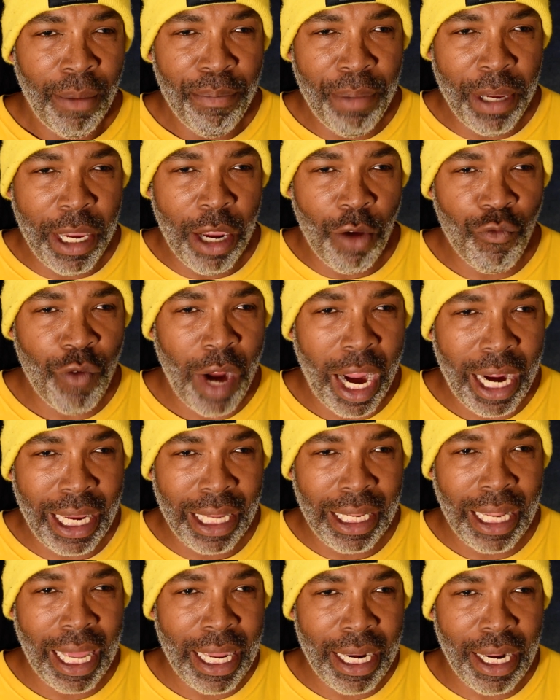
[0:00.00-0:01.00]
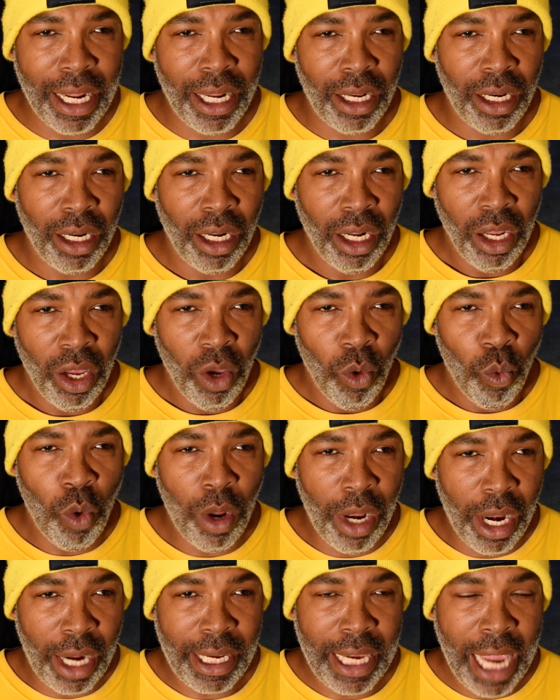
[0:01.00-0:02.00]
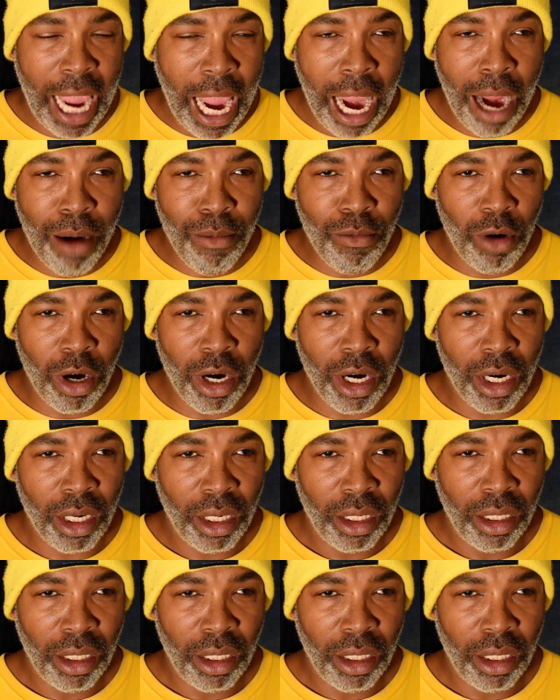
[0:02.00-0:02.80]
being regulated with a camera.